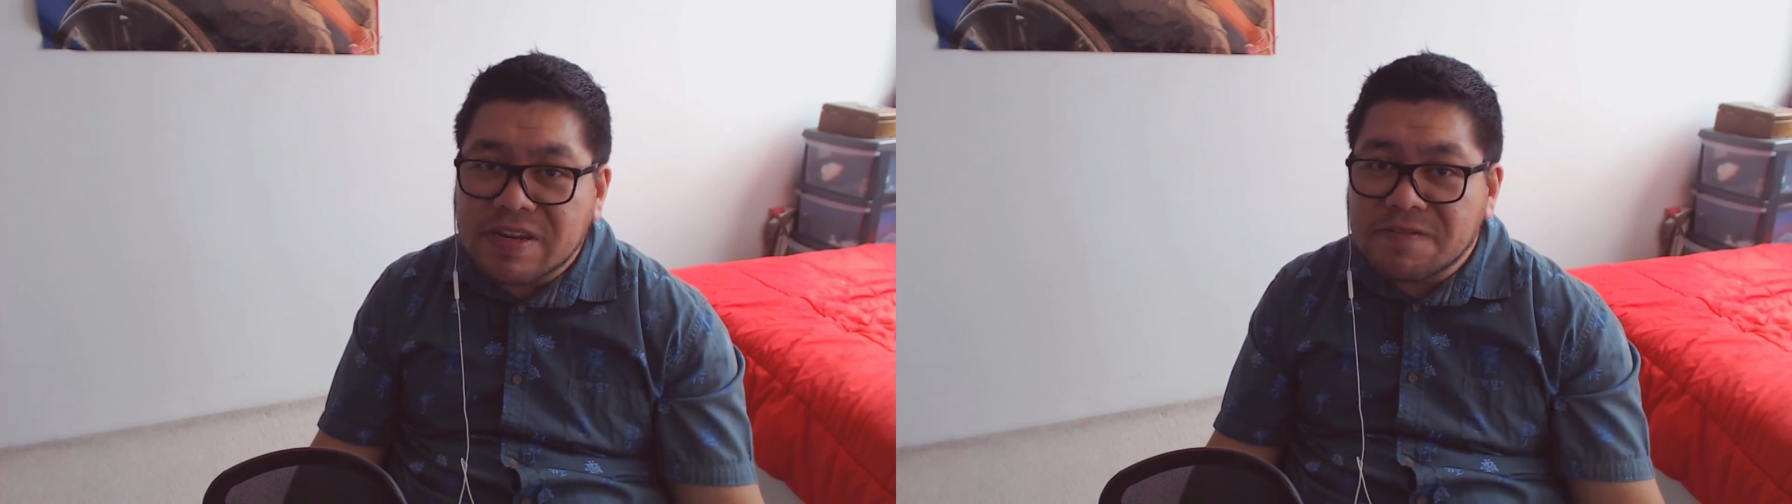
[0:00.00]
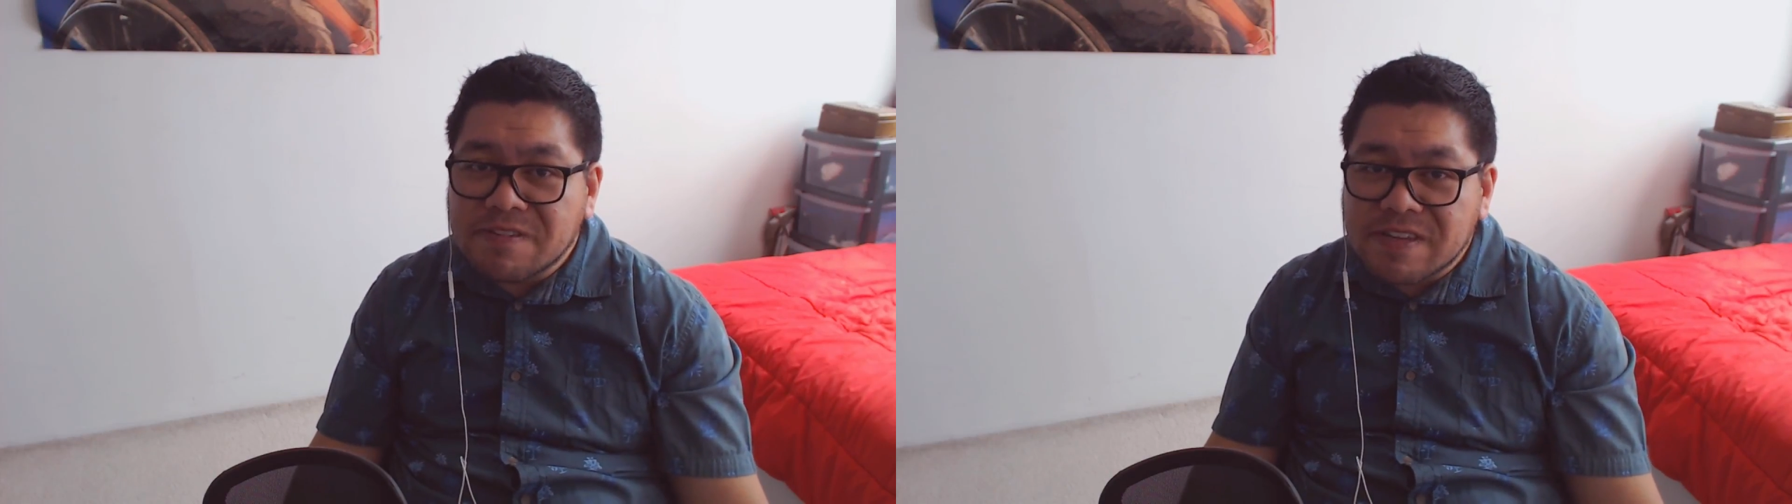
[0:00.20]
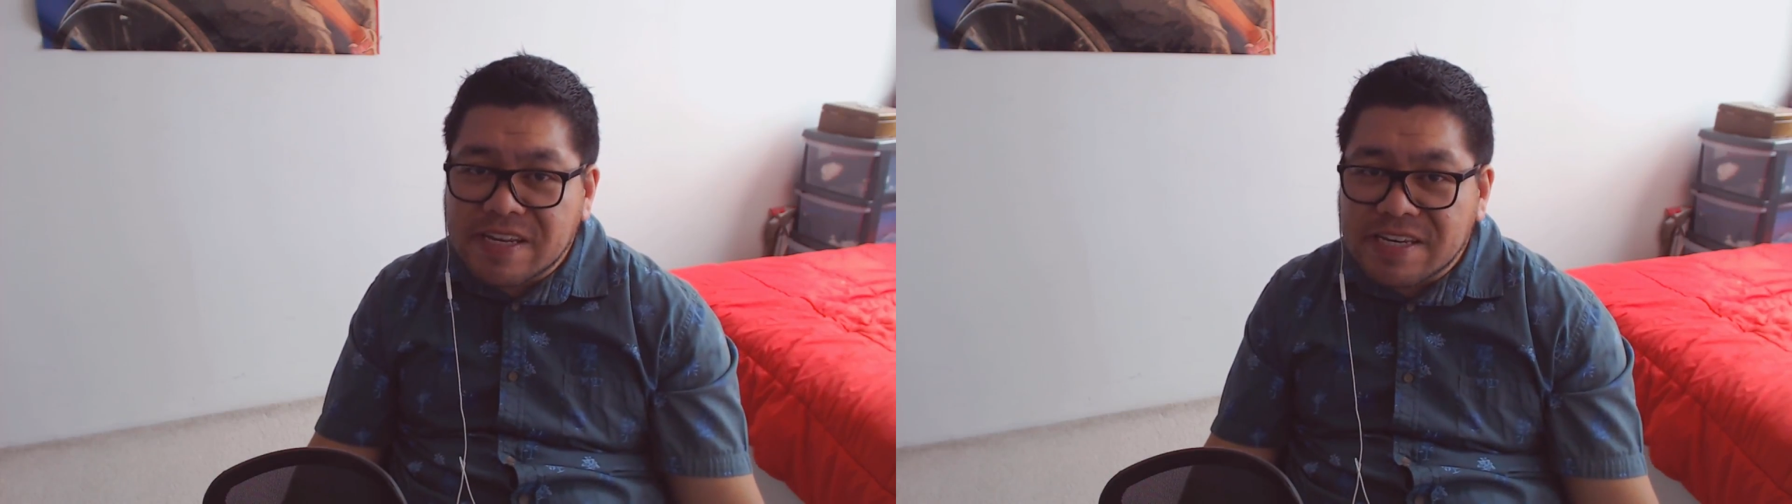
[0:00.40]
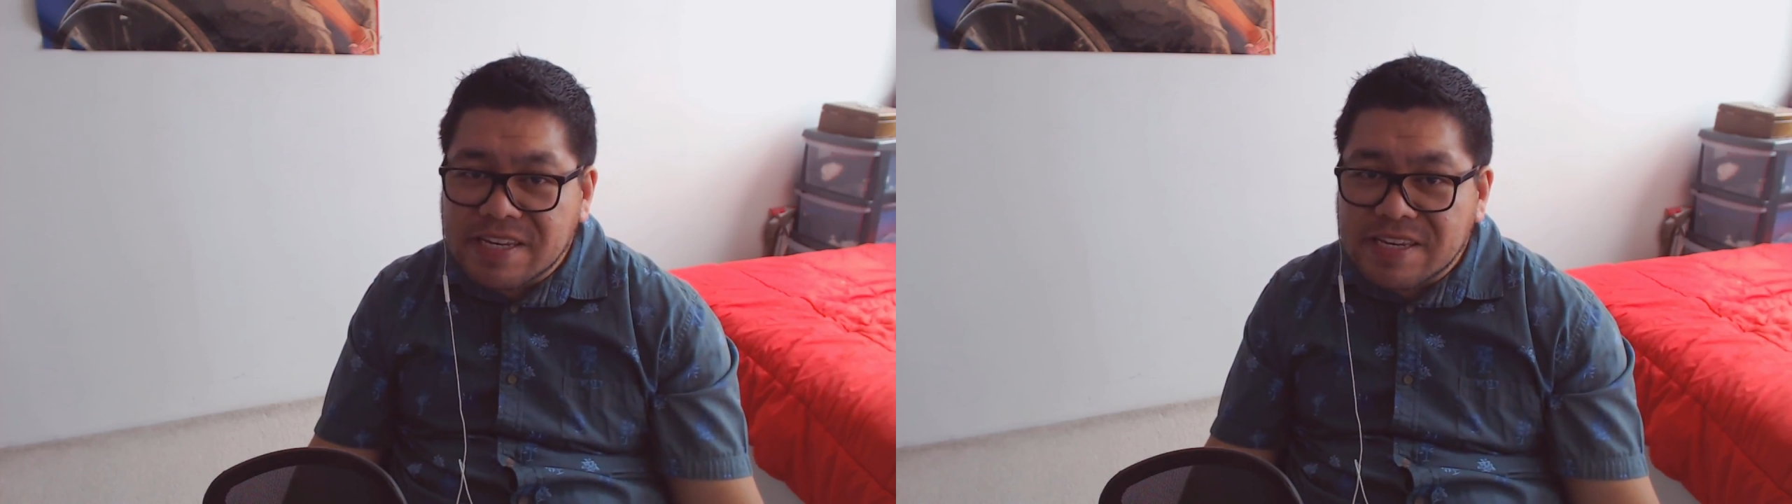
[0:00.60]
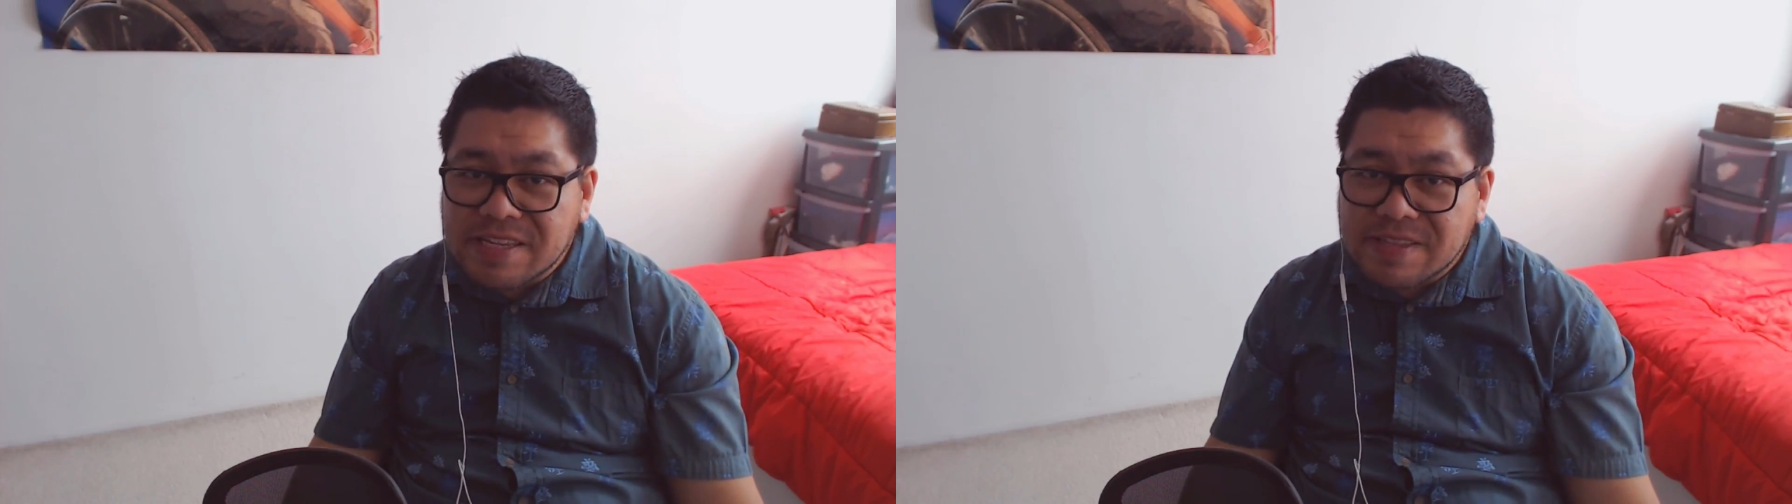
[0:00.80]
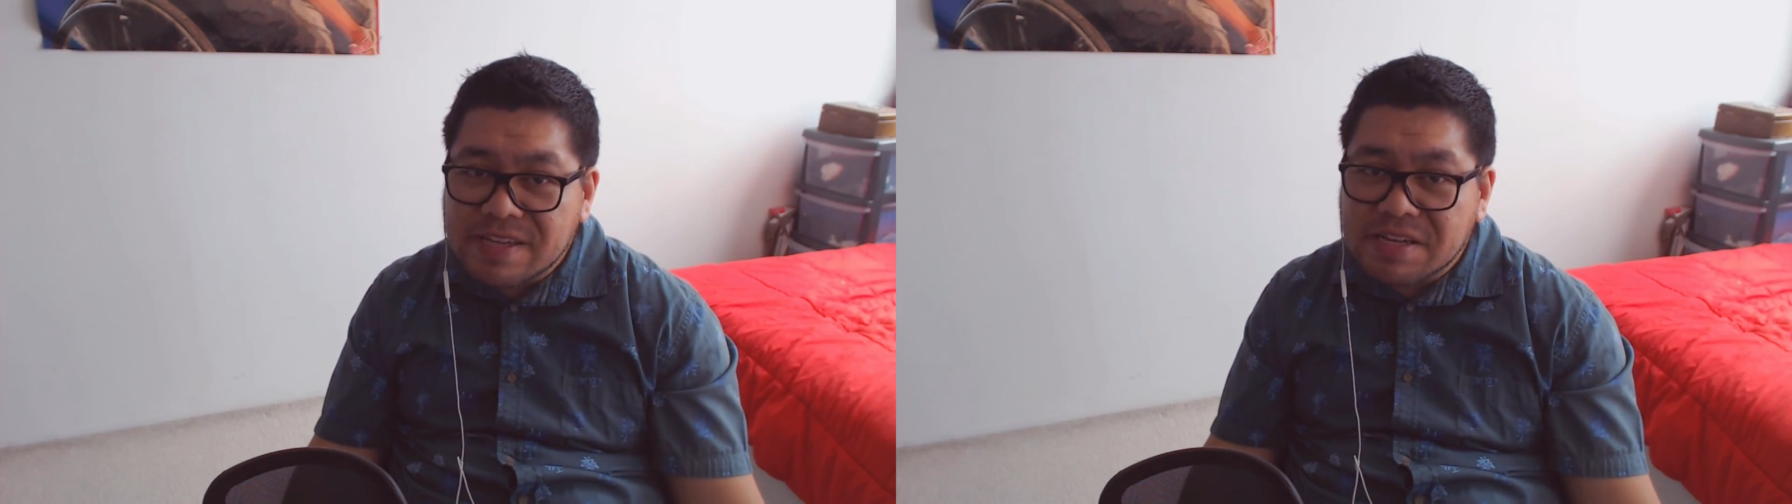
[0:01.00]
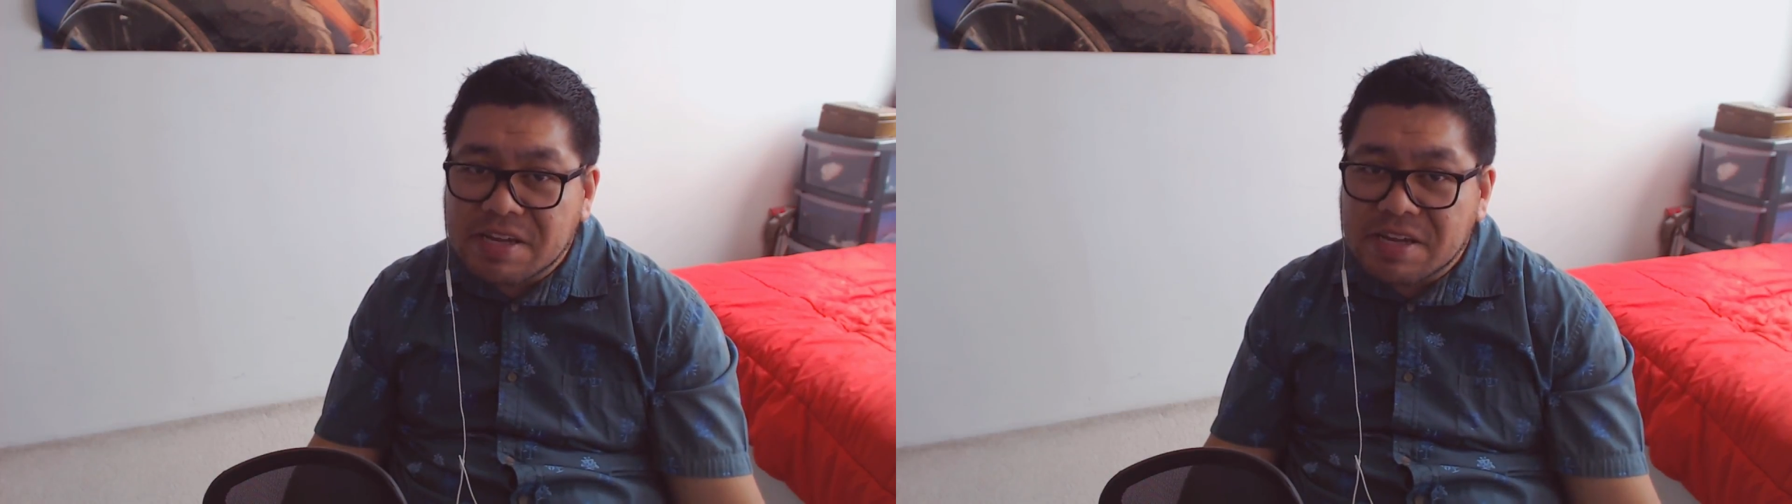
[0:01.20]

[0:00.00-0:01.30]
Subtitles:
I've seen anything